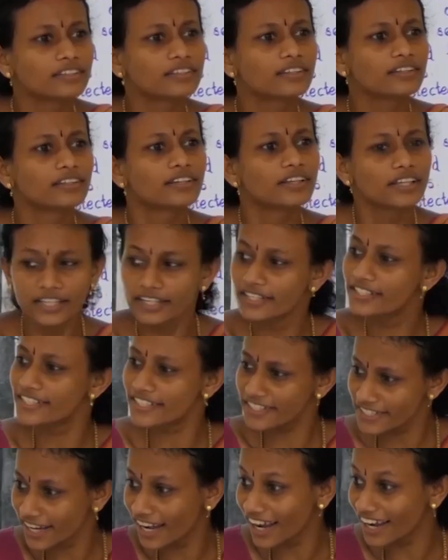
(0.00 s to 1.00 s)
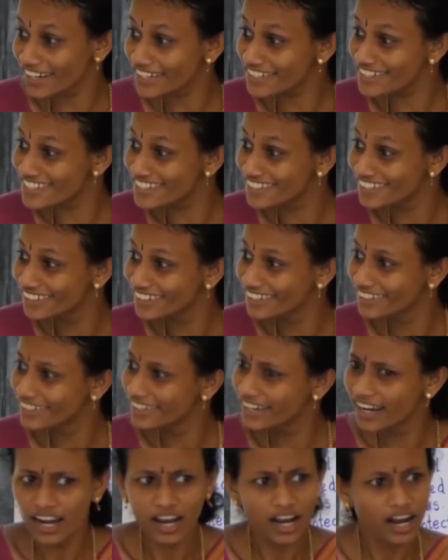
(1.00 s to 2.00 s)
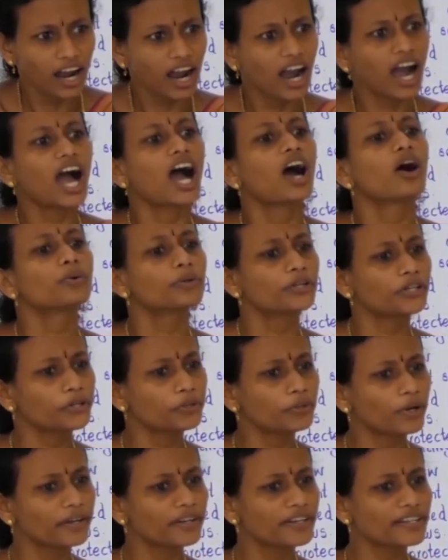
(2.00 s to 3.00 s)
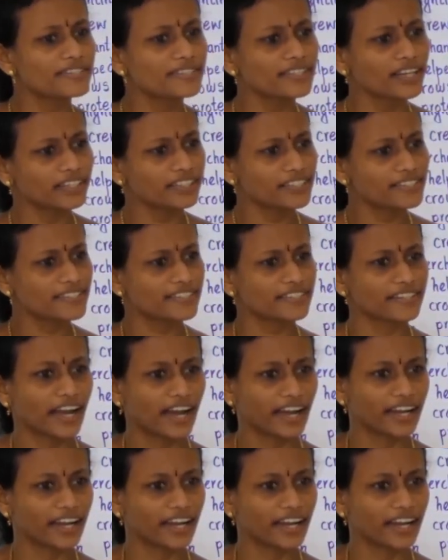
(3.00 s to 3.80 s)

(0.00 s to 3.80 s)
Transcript: of the solutions. For this, the teacher